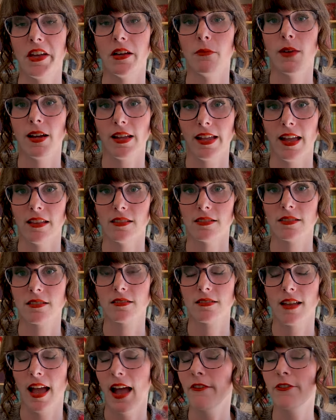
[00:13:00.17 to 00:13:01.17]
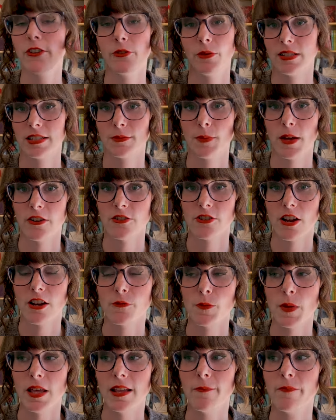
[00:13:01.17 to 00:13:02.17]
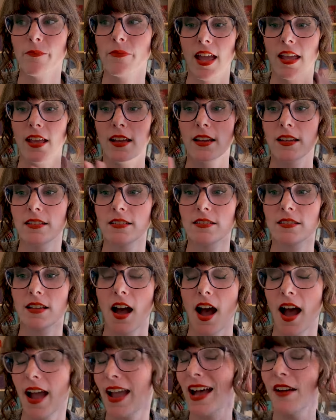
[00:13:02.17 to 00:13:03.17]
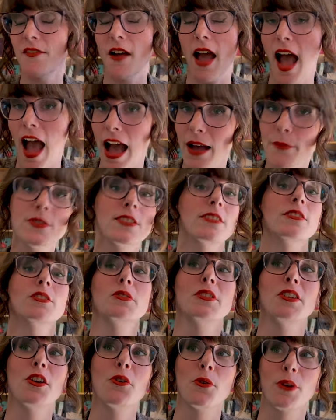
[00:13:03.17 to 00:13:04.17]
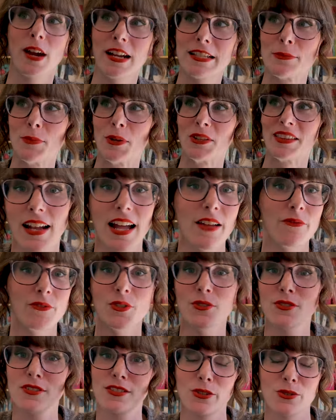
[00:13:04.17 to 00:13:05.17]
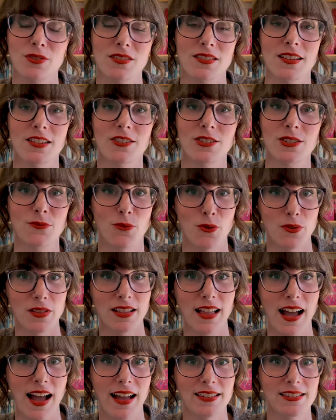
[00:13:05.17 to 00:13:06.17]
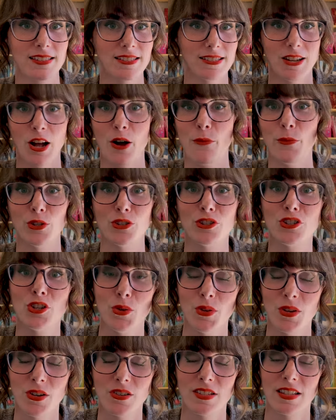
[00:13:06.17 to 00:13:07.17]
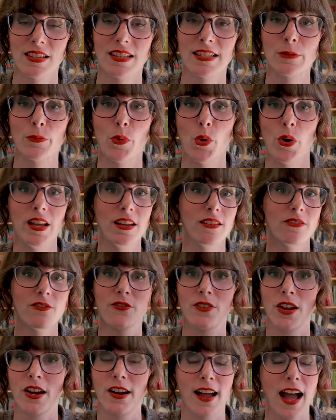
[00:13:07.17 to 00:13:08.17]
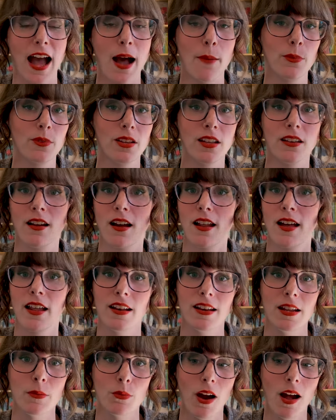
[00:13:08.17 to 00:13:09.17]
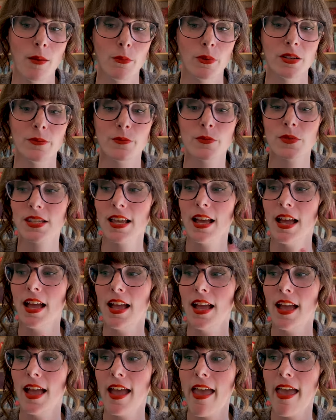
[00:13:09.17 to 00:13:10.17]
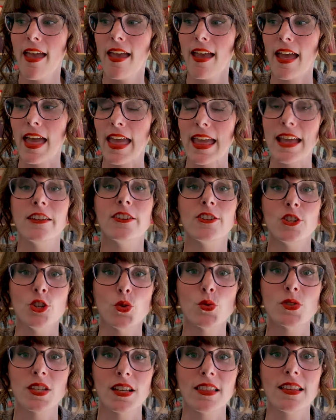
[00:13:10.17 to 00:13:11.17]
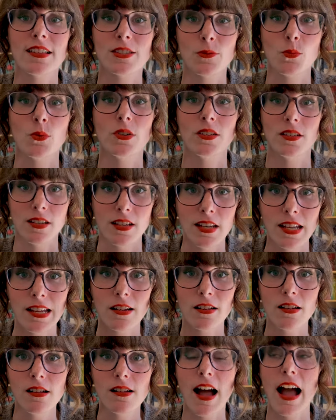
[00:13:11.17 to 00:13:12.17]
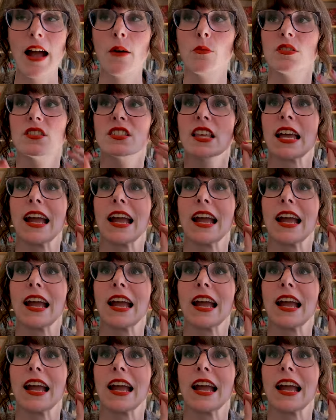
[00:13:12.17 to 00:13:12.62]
them against everyone's better judgment, and I have absolutely no regrets about that. I've used those needles for the last almost two years at this point, very happily, not had any problems. And using this wooden needle, I was